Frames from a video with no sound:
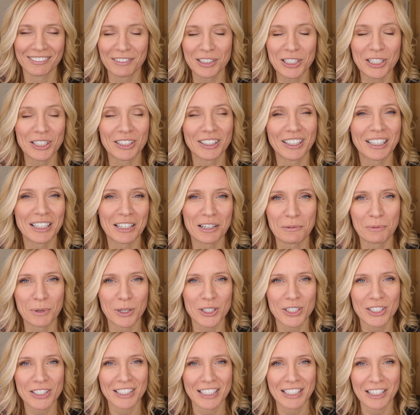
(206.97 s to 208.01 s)
in an
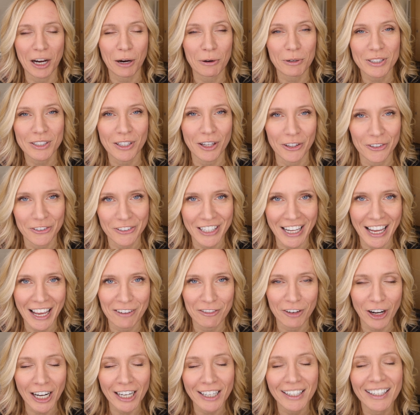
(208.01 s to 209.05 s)
emergency? You always call your dad,
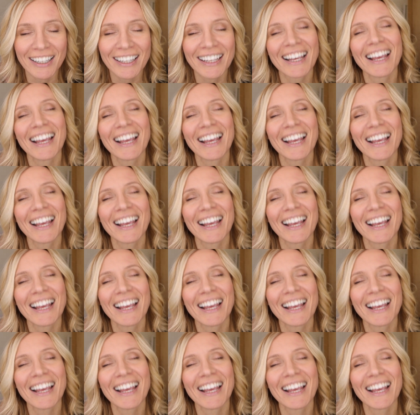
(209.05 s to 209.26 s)
right?